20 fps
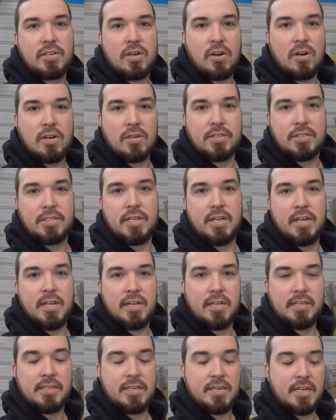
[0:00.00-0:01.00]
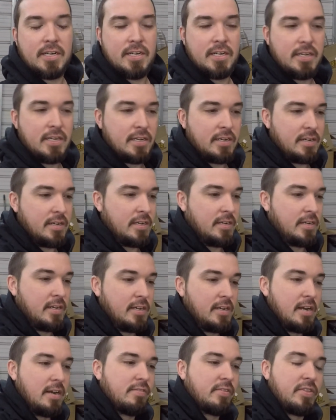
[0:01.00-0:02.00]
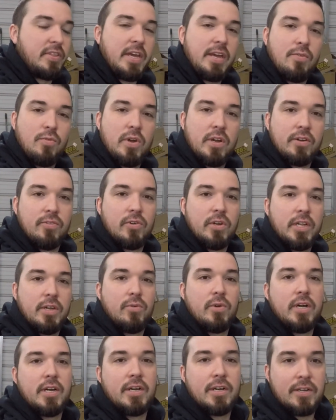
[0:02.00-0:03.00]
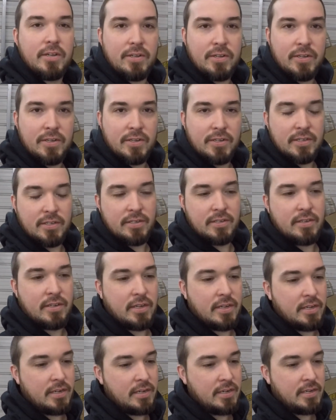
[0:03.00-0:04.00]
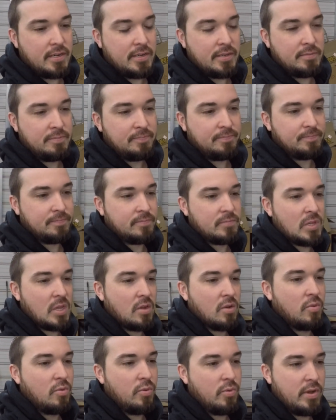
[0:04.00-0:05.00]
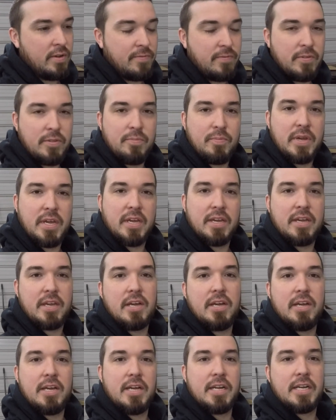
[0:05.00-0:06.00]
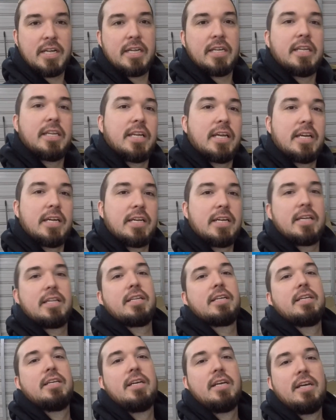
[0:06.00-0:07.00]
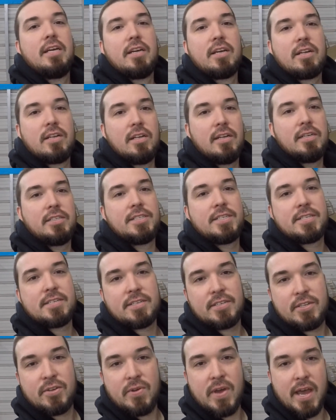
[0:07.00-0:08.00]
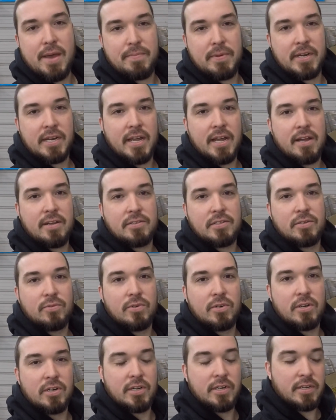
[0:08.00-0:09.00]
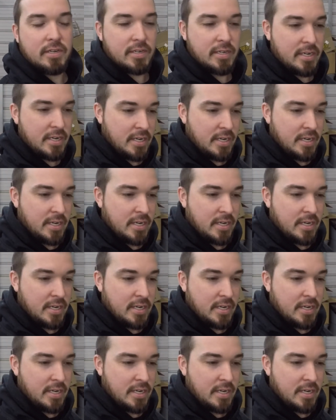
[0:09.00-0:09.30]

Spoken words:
car's done. Everything went really well. We went for the big gun, and the clutch isn't too happy now, so we're gonna